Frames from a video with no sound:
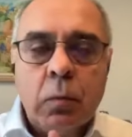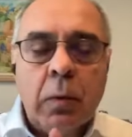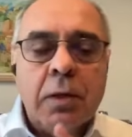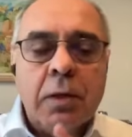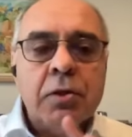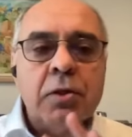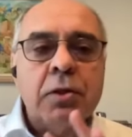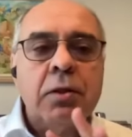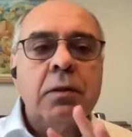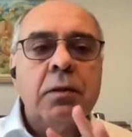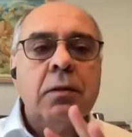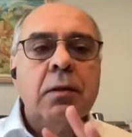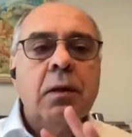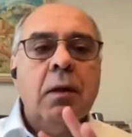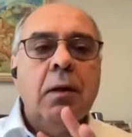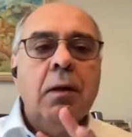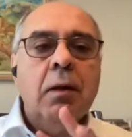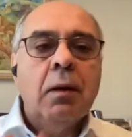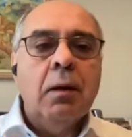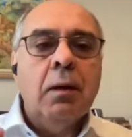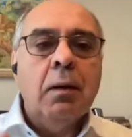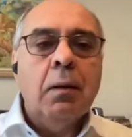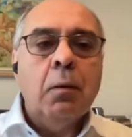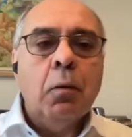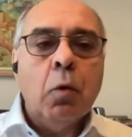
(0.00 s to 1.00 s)
question
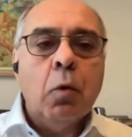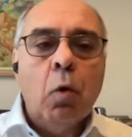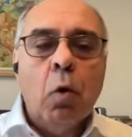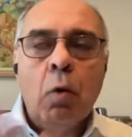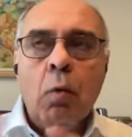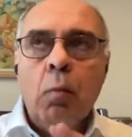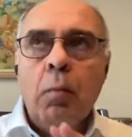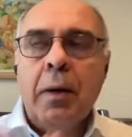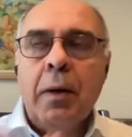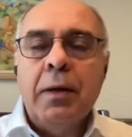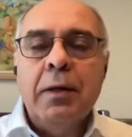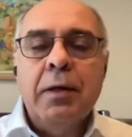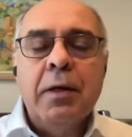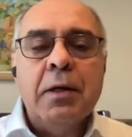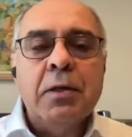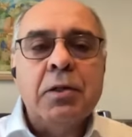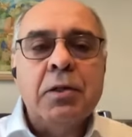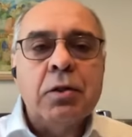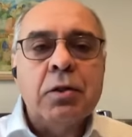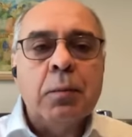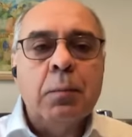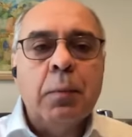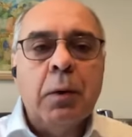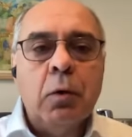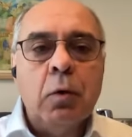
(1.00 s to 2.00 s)
uh, all my
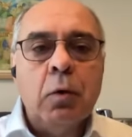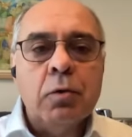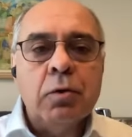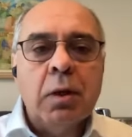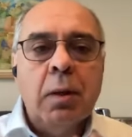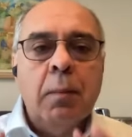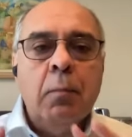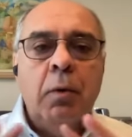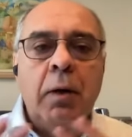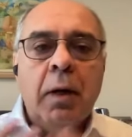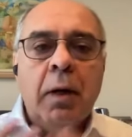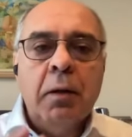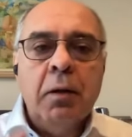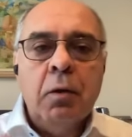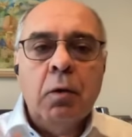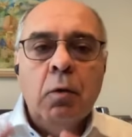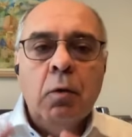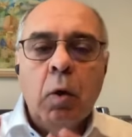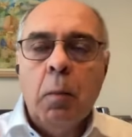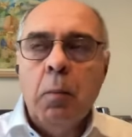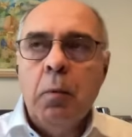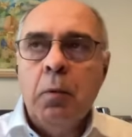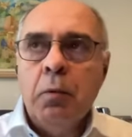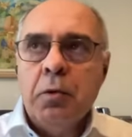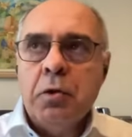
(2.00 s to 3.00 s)
guests because I'm running
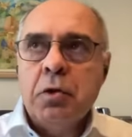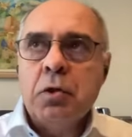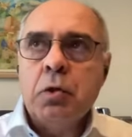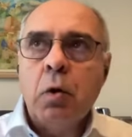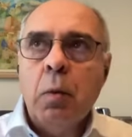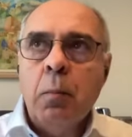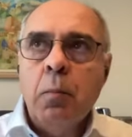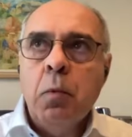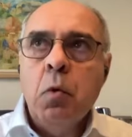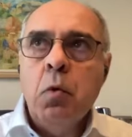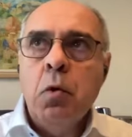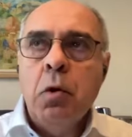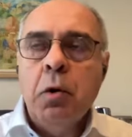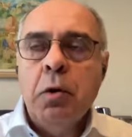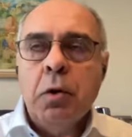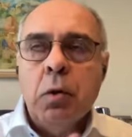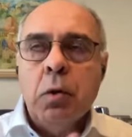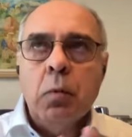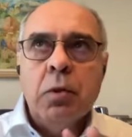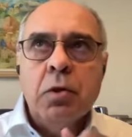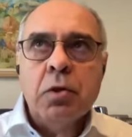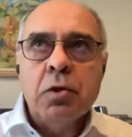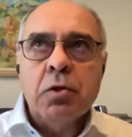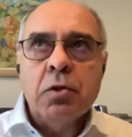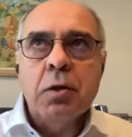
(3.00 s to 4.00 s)
Global Risk Community,
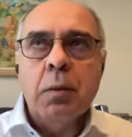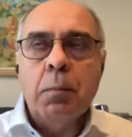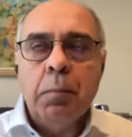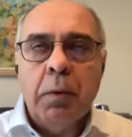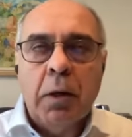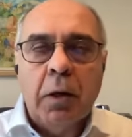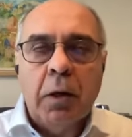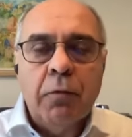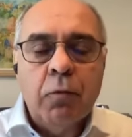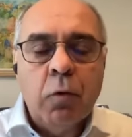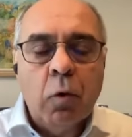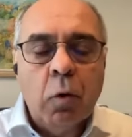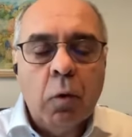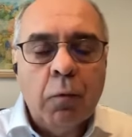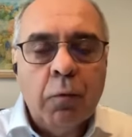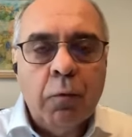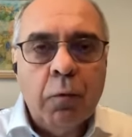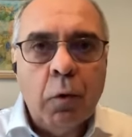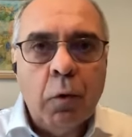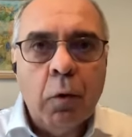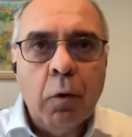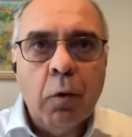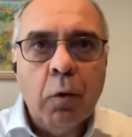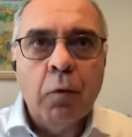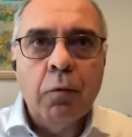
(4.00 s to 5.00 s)
which is a platform
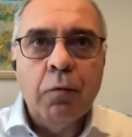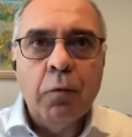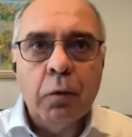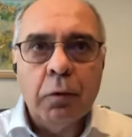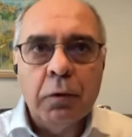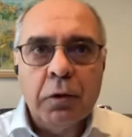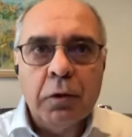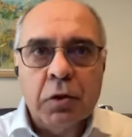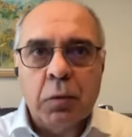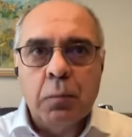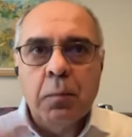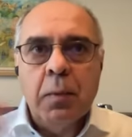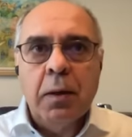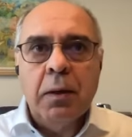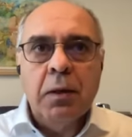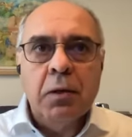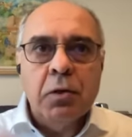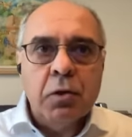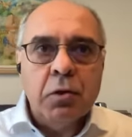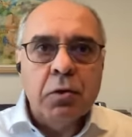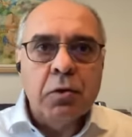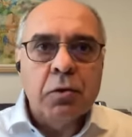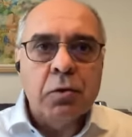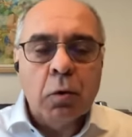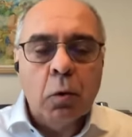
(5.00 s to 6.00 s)
for, for risk
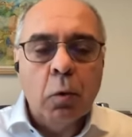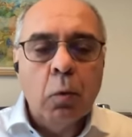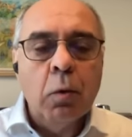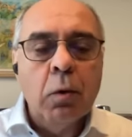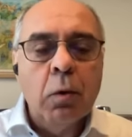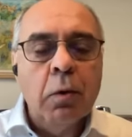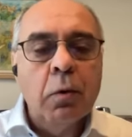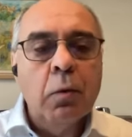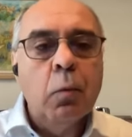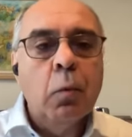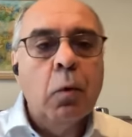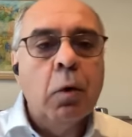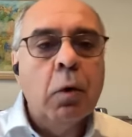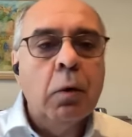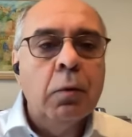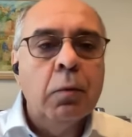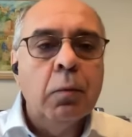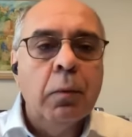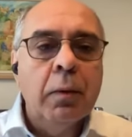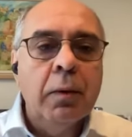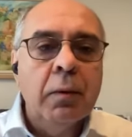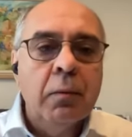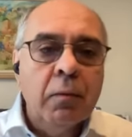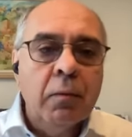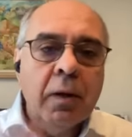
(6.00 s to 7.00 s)
managers all over the world.
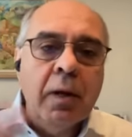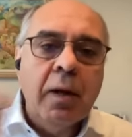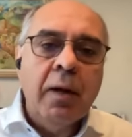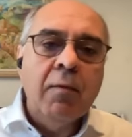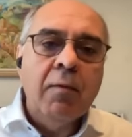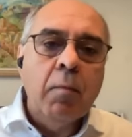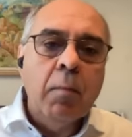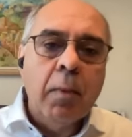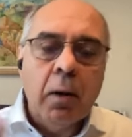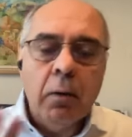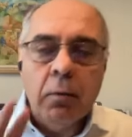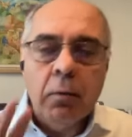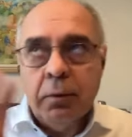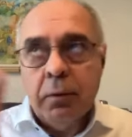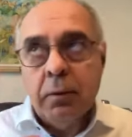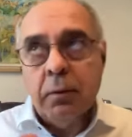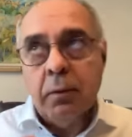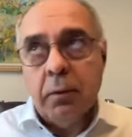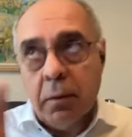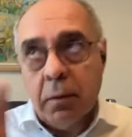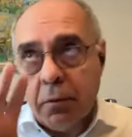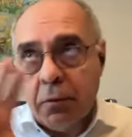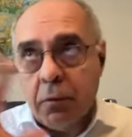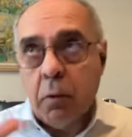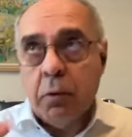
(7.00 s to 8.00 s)
We have about
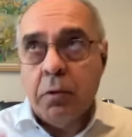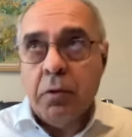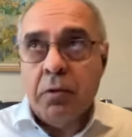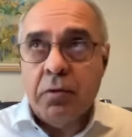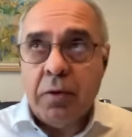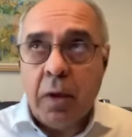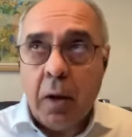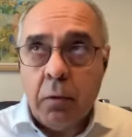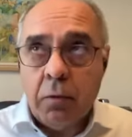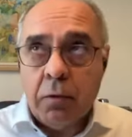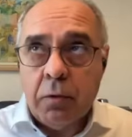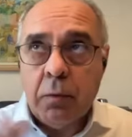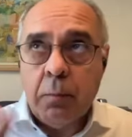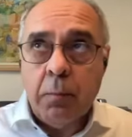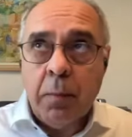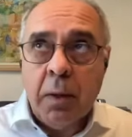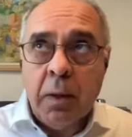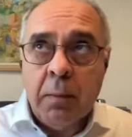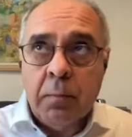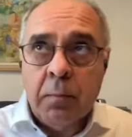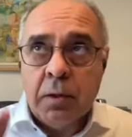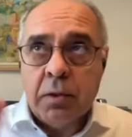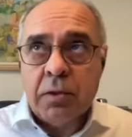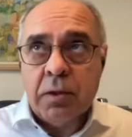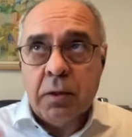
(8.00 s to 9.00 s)
uh, 30,000
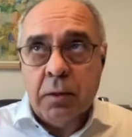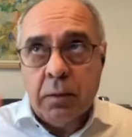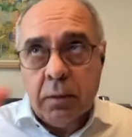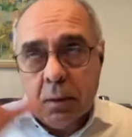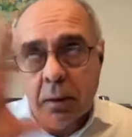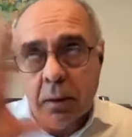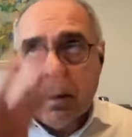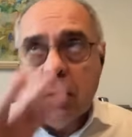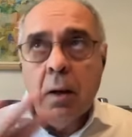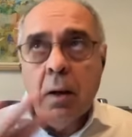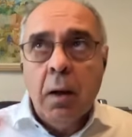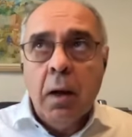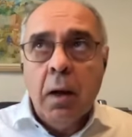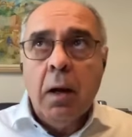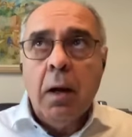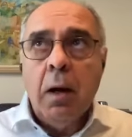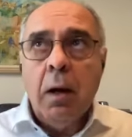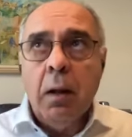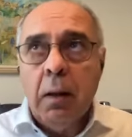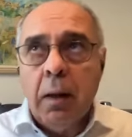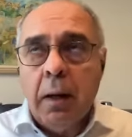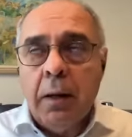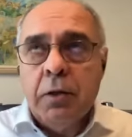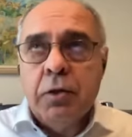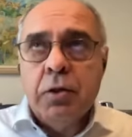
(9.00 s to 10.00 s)
members and a
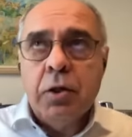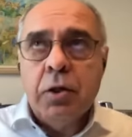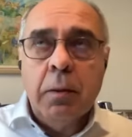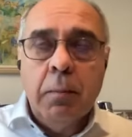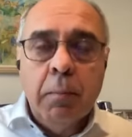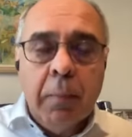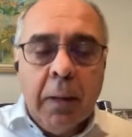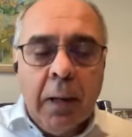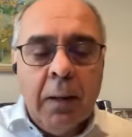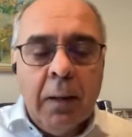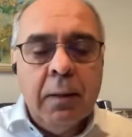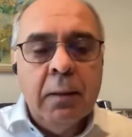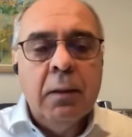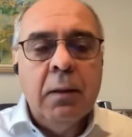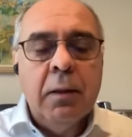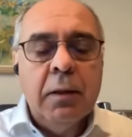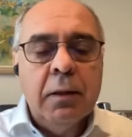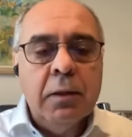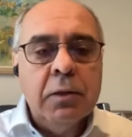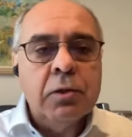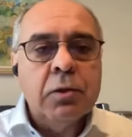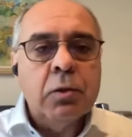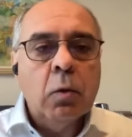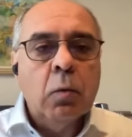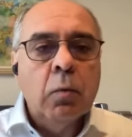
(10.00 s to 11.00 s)
larger uh, mailing
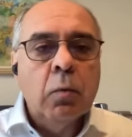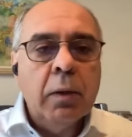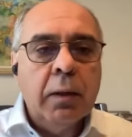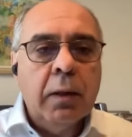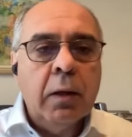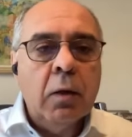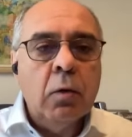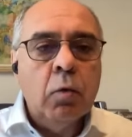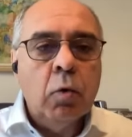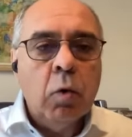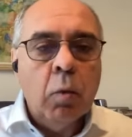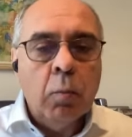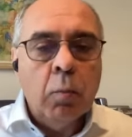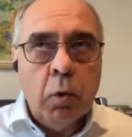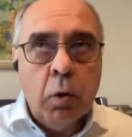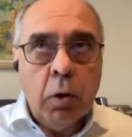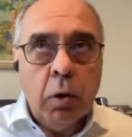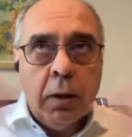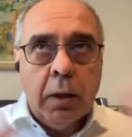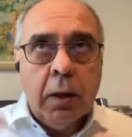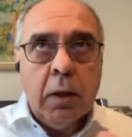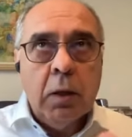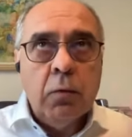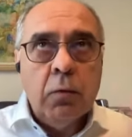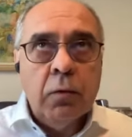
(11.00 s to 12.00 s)
list so we can
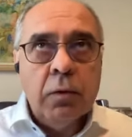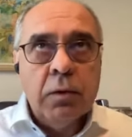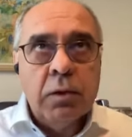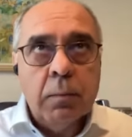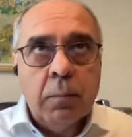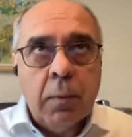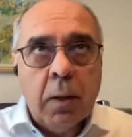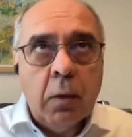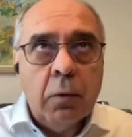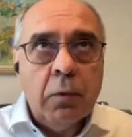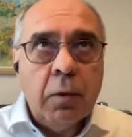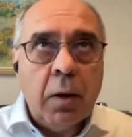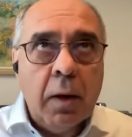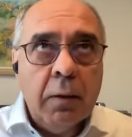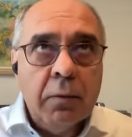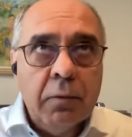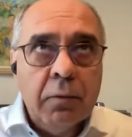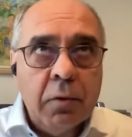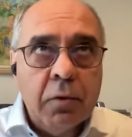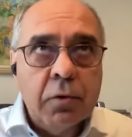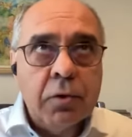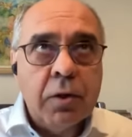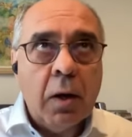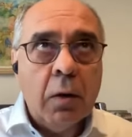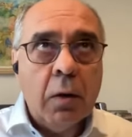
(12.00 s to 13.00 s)
communicate with about
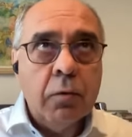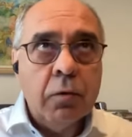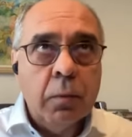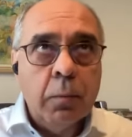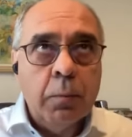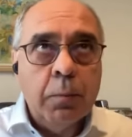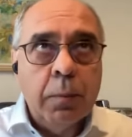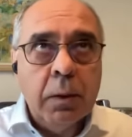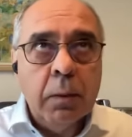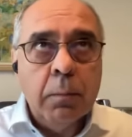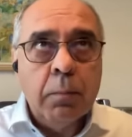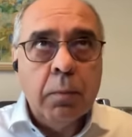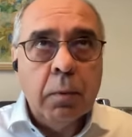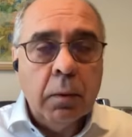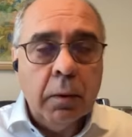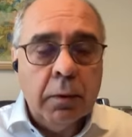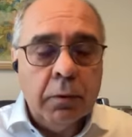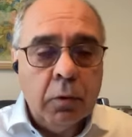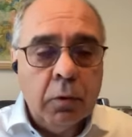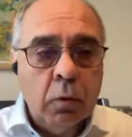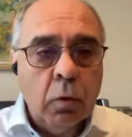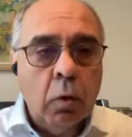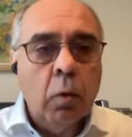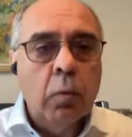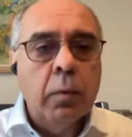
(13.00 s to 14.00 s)
100,000 people
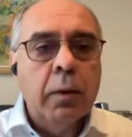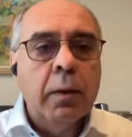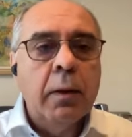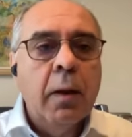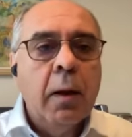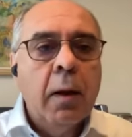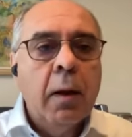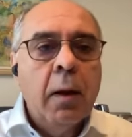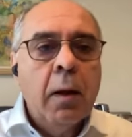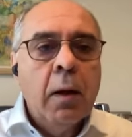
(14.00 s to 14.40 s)
and growing.